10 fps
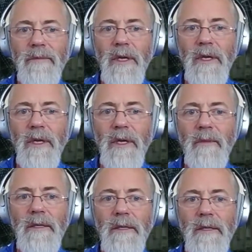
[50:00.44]

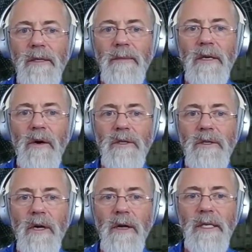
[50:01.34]
procurement and supply chain
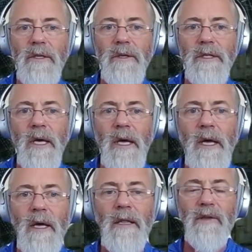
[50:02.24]
across all these
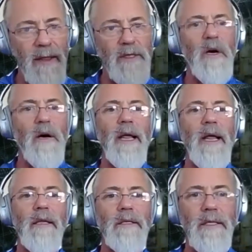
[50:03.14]
industries. Let's find these
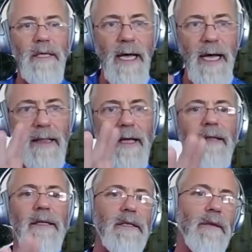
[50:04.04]
commonalities. Let's
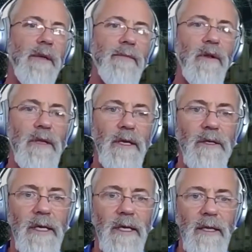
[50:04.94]
highlight these to people.
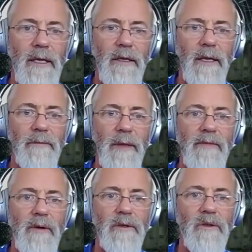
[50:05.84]
Here's like like like
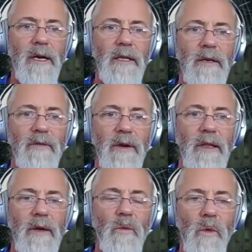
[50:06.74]
people are struggling to
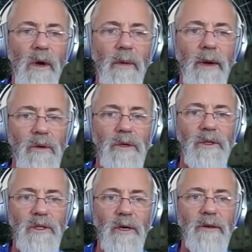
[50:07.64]
figure out like what do I do to
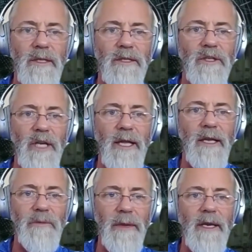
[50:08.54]
start this
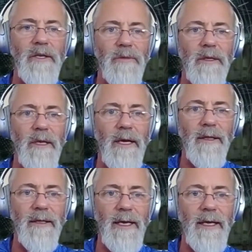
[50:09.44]
change management uh,
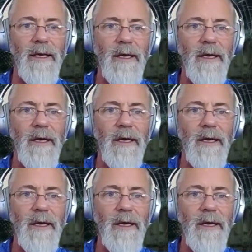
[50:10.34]
thing.